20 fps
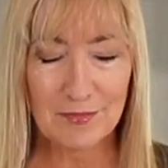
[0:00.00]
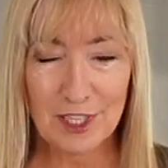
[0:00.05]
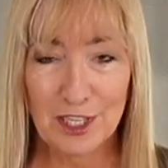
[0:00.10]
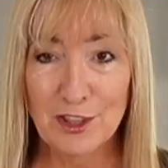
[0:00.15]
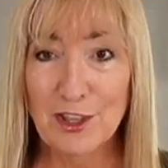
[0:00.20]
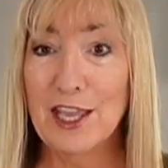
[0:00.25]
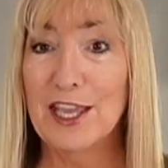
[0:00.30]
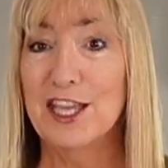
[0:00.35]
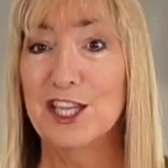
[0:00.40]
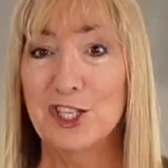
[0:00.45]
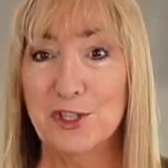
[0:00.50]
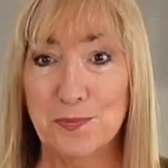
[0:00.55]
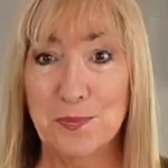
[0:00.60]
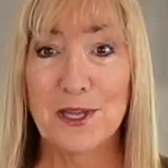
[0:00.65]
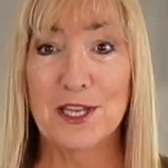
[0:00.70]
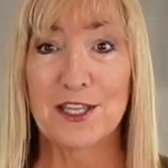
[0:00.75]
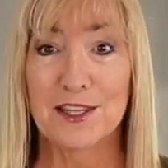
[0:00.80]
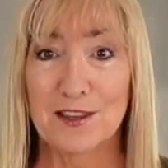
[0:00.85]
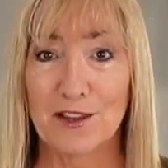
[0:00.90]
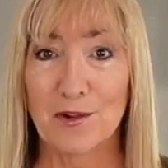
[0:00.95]
They each
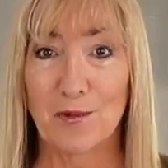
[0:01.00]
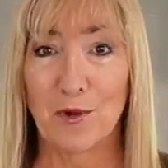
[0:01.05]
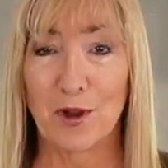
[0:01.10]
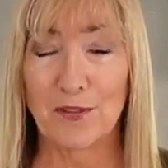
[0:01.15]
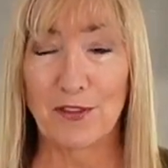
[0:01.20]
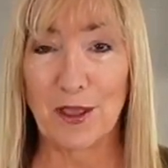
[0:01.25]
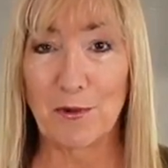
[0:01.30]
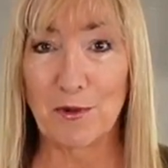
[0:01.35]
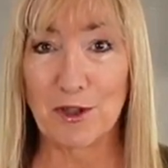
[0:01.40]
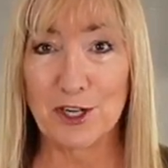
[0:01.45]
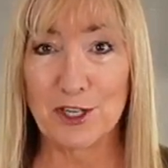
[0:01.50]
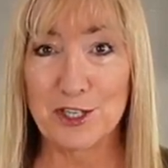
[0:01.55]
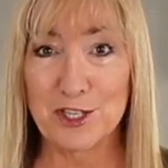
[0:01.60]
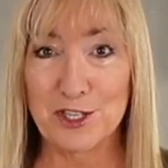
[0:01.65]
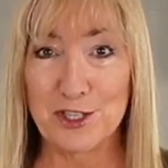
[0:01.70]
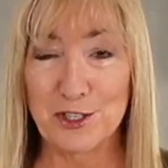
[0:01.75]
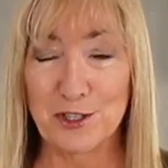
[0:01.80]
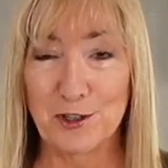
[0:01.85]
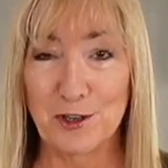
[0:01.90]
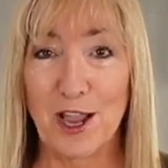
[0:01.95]
picked their one they wanted to
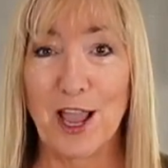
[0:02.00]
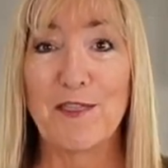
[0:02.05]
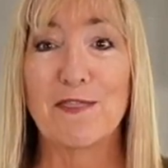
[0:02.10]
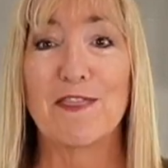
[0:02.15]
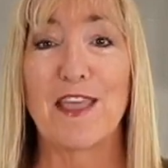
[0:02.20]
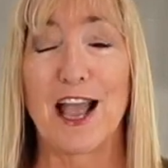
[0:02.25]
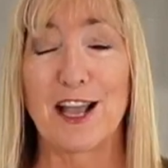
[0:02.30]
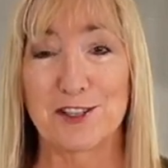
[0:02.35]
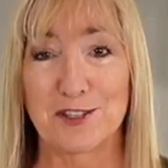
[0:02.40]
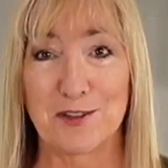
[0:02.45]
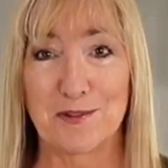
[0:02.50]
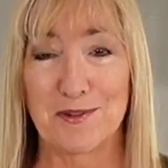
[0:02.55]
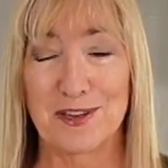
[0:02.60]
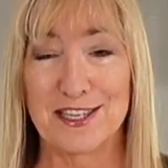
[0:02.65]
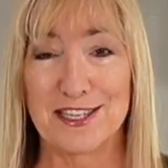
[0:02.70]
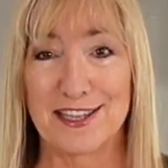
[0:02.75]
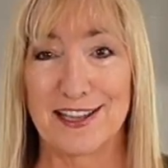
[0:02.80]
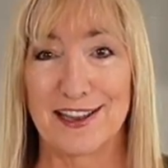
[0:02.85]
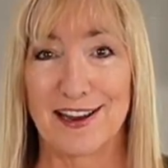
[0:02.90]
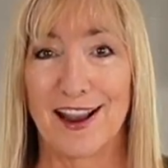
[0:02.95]
do, and that's what we
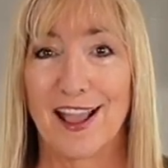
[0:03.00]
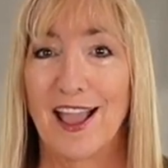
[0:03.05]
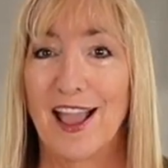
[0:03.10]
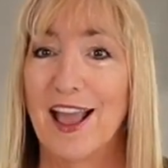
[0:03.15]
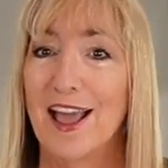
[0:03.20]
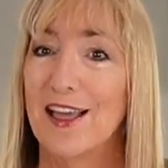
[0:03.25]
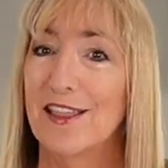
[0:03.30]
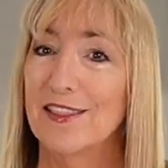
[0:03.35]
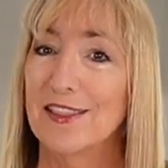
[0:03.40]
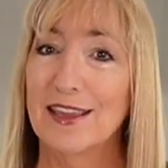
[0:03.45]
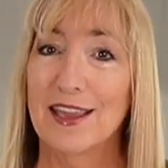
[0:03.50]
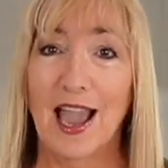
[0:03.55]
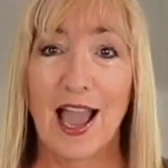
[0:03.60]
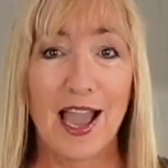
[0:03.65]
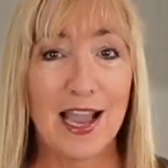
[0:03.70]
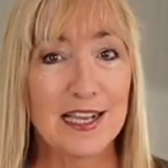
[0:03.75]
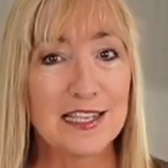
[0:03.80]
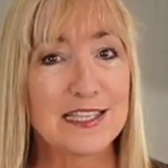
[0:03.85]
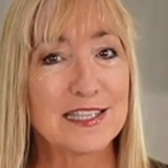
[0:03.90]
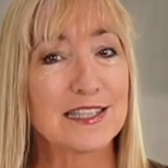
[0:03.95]
did. The
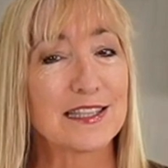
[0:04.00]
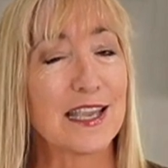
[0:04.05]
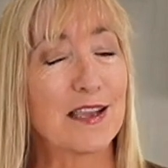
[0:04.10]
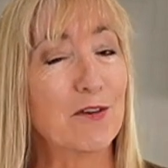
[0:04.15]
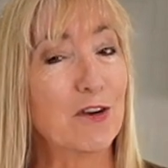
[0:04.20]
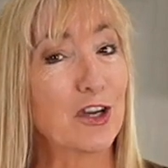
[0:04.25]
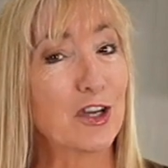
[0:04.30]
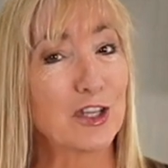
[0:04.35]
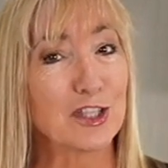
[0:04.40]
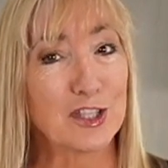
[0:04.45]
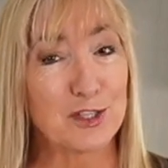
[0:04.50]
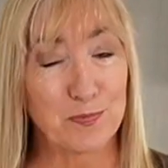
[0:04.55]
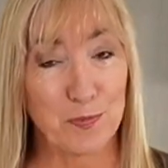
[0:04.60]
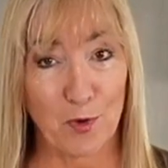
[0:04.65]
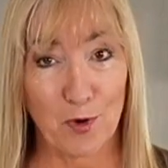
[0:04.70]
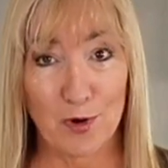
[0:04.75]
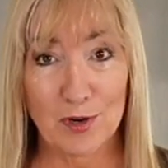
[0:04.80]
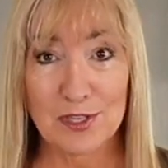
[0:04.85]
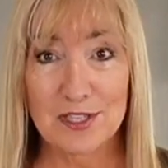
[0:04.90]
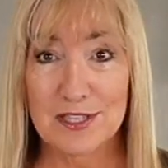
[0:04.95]
guys, they were good
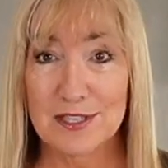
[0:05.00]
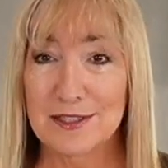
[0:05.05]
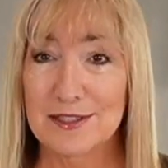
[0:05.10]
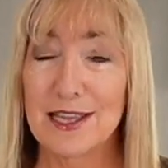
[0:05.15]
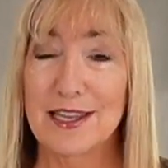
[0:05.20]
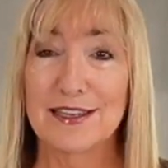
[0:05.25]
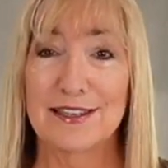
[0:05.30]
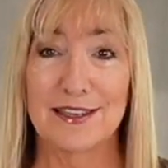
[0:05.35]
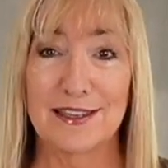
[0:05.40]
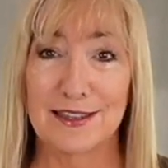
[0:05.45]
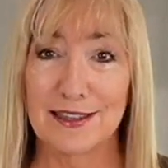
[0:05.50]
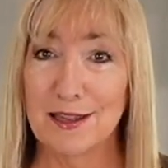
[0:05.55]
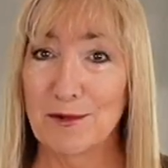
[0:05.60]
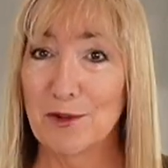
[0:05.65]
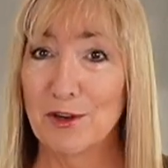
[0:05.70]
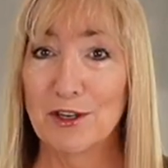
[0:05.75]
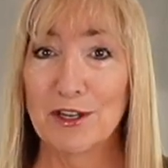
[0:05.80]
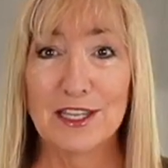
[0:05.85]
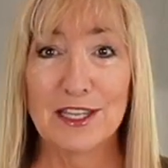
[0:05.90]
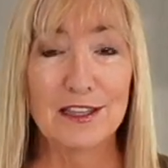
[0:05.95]
sports. They
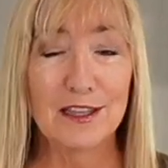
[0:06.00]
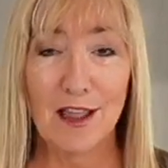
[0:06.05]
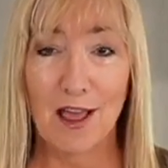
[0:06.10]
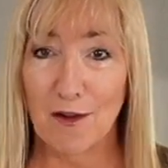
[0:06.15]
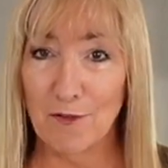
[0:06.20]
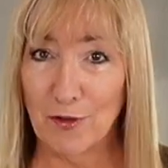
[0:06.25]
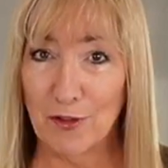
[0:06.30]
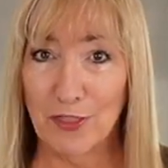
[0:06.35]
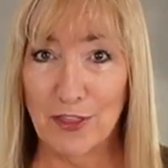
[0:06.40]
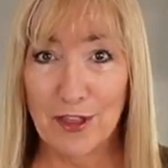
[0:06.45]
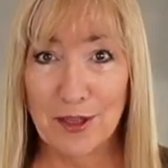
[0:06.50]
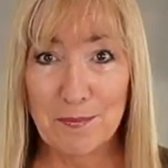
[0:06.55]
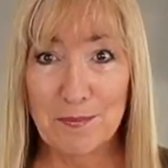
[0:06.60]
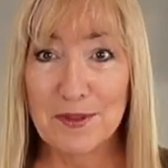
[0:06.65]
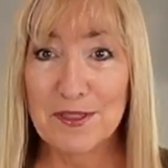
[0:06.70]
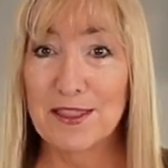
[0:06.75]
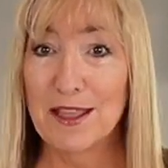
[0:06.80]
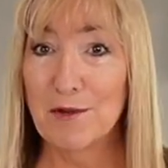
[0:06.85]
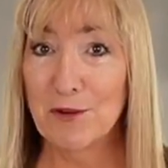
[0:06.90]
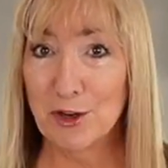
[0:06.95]
weren't in love with it,
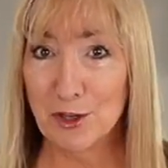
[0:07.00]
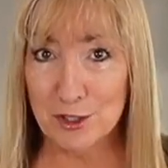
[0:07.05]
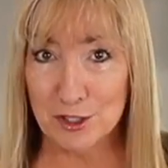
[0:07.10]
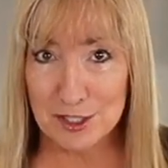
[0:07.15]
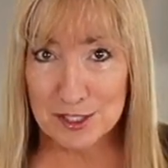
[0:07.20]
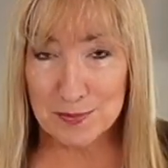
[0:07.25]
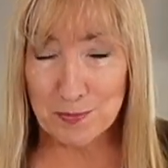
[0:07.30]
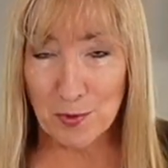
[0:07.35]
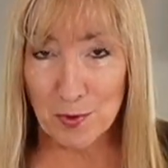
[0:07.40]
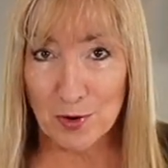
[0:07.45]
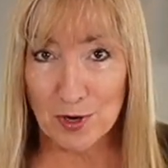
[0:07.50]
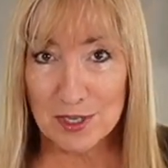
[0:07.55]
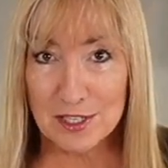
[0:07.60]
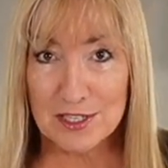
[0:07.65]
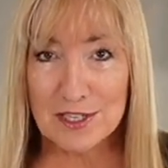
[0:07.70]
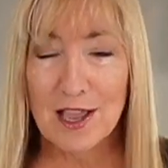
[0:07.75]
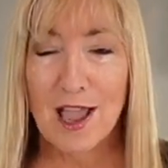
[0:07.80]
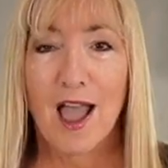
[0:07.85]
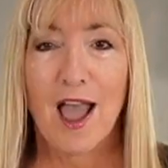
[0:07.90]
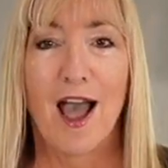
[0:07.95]
but they were good sports.
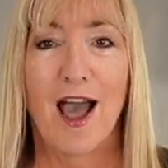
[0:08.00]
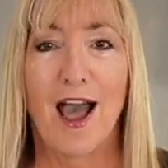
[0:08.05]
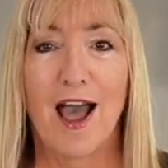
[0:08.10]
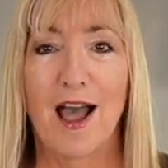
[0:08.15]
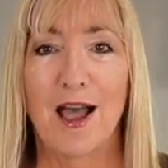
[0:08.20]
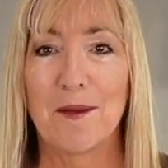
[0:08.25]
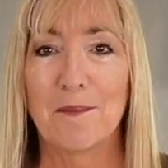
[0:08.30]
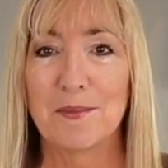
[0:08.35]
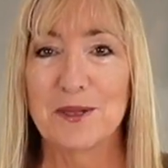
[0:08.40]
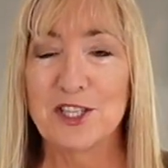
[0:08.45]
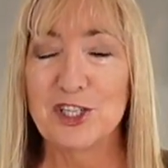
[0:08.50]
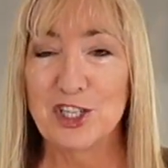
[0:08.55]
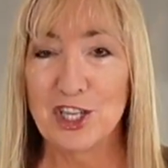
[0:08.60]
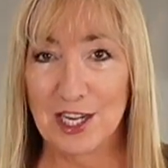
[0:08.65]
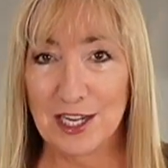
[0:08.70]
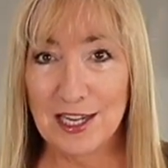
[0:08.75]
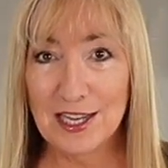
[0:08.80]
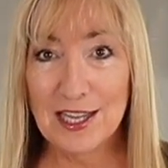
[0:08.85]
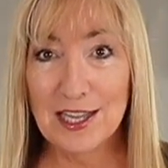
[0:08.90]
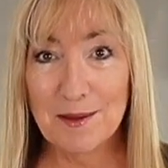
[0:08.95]
But
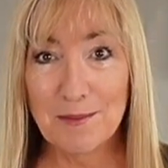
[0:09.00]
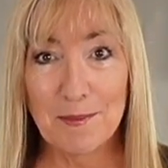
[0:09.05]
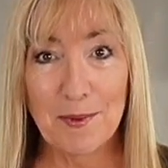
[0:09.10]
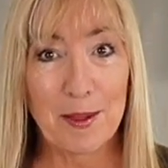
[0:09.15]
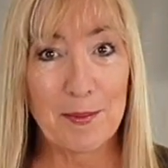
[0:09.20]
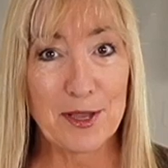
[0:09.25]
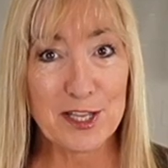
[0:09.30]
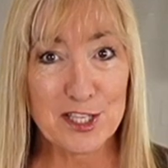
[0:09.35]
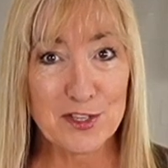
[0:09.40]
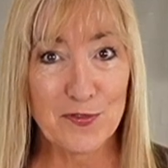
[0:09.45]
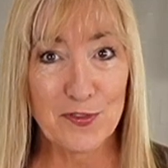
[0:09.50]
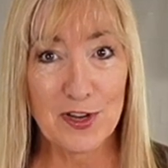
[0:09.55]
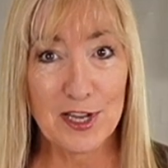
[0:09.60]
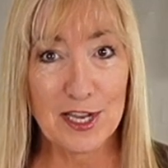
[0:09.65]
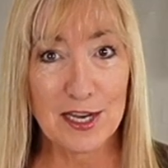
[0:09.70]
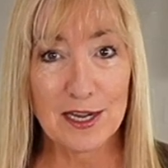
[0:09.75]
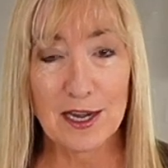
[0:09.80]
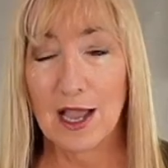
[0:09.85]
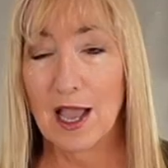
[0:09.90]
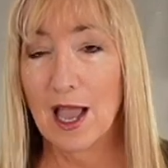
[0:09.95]
Jeannie, my best friend,